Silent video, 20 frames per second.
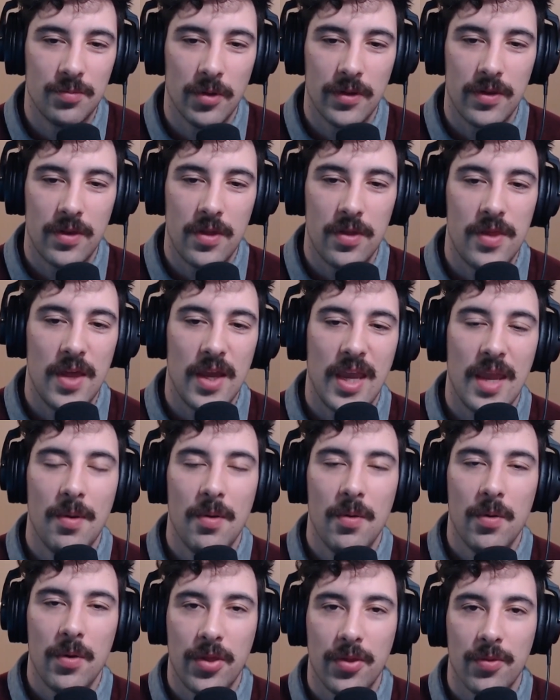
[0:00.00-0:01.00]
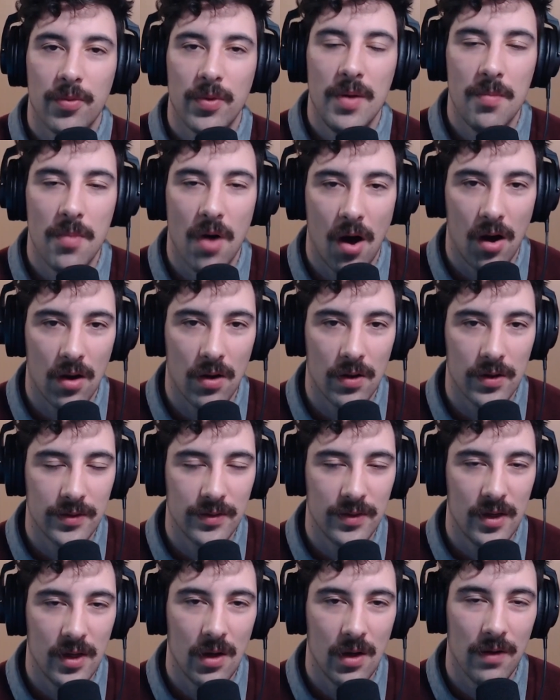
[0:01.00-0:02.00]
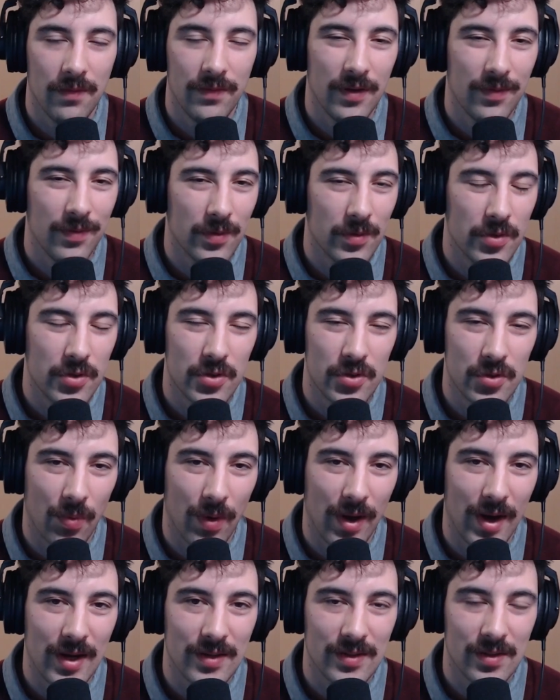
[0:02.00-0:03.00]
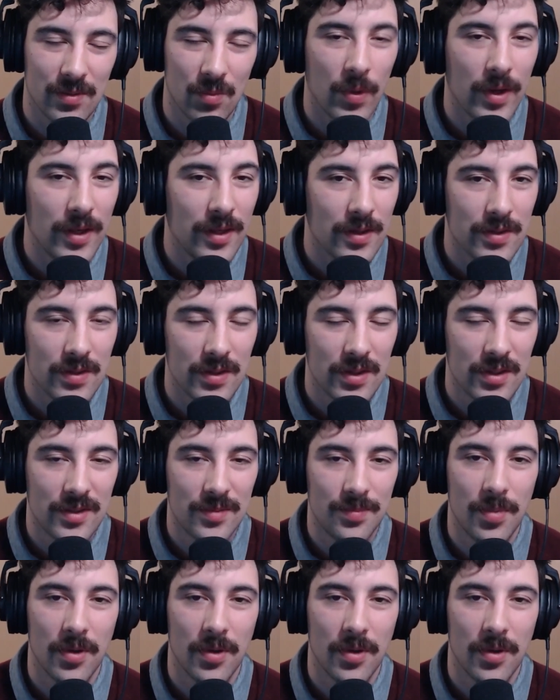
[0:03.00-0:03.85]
but they came out with 3 models and they all have different strengths and weaknesses.